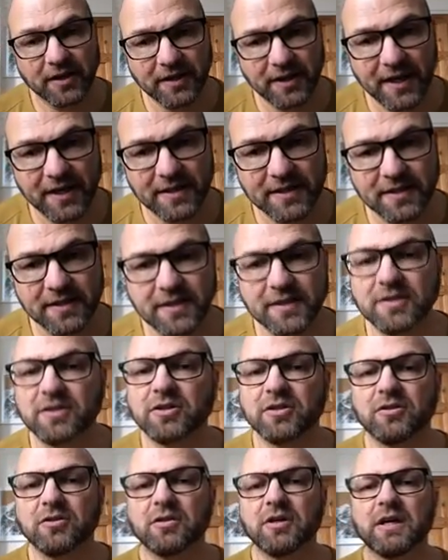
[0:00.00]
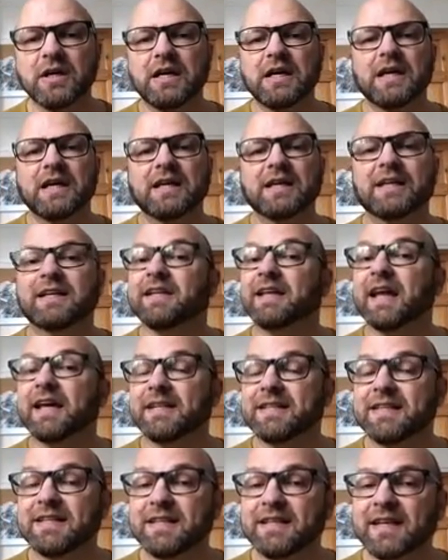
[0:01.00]
had entered into in
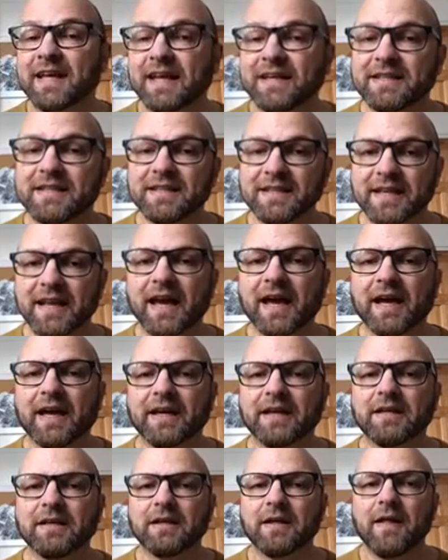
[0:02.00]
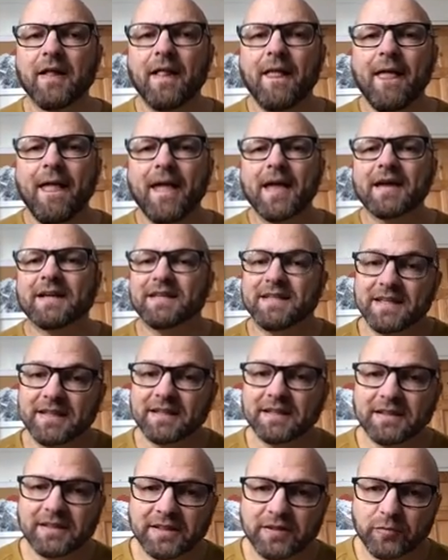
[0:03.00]
1999, a
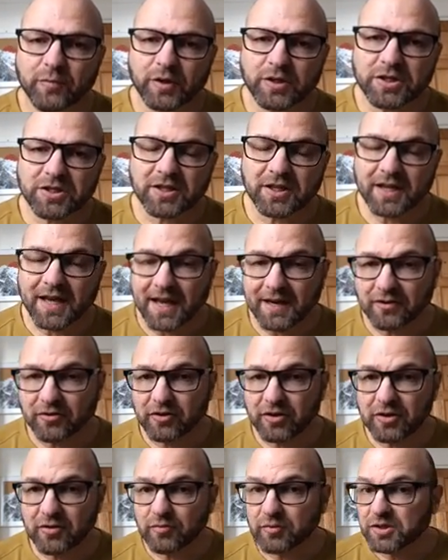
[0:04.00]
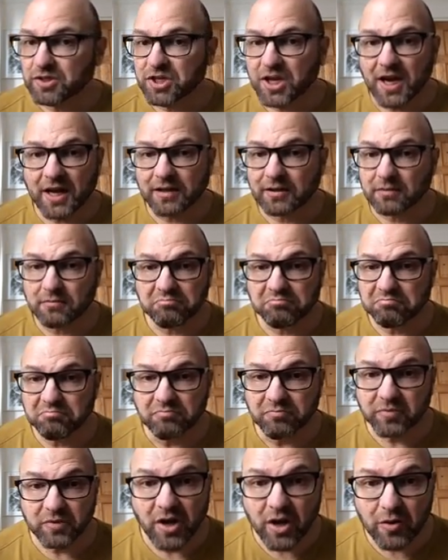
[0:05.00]
deal in which the country, which had
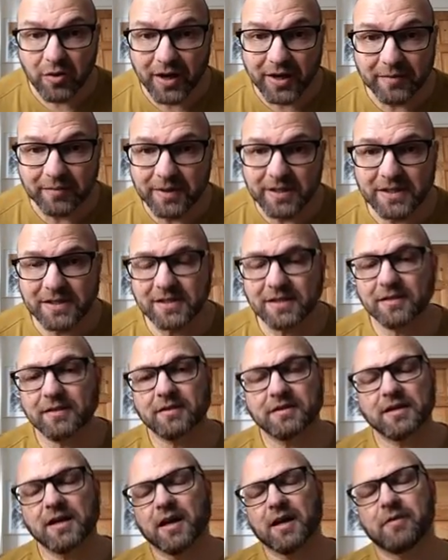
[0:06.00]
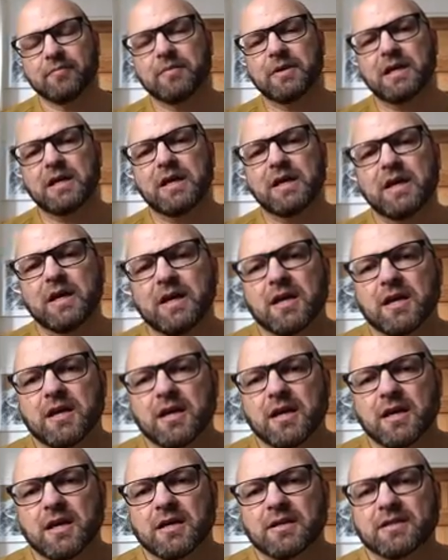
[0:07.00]
no enemies at the time,
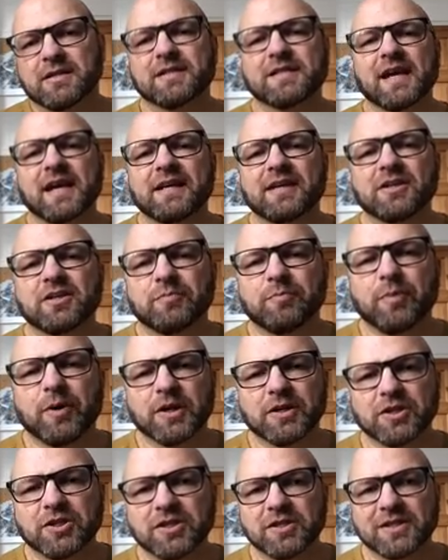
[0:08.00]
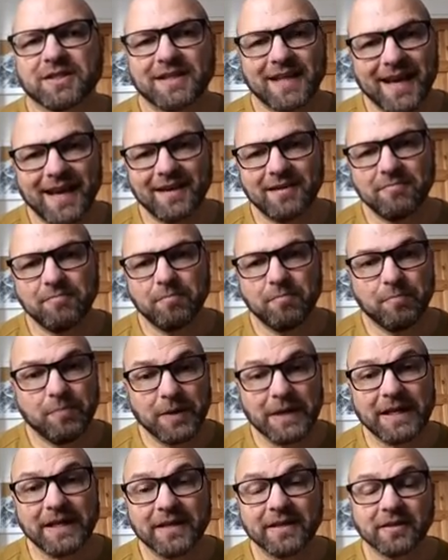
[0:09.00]
decided to purchase $10
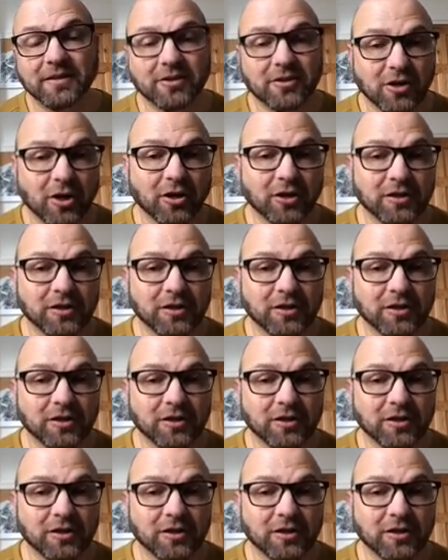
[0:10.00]
billion